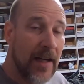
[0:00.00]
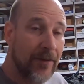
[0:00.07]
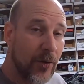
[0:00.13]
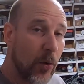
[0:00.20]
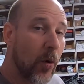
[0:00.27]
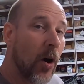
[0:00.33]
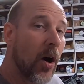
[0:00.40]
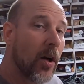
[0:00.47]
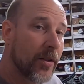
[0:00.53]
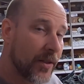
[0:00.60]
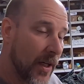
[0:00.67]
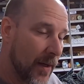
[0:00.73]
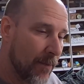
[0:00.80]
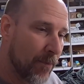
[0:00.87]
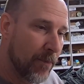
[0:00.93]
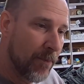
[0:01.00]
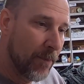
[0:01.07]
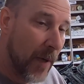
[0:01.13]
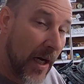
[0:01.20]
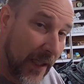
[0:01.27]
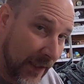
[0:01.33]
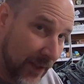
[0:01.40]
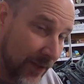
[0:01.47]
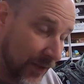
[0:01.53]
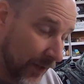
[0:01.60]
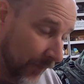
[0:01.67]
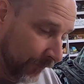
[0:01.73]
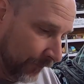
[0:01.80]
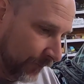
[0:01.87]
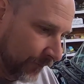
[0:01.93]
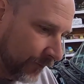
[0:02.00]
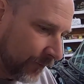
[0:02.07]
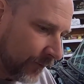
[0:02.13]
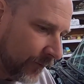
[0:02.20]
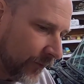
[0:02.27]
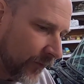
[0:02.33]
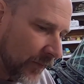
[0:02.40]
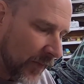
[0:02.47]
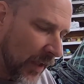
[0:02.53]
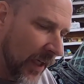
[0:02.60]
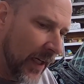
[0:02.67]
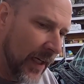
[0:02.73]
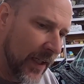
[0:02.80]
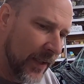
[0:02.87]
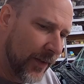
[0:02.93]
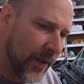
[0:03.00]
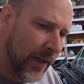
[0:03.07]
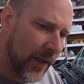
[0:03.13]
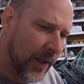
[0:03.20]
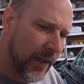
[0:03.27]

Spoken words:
two-door hardtop bodies. And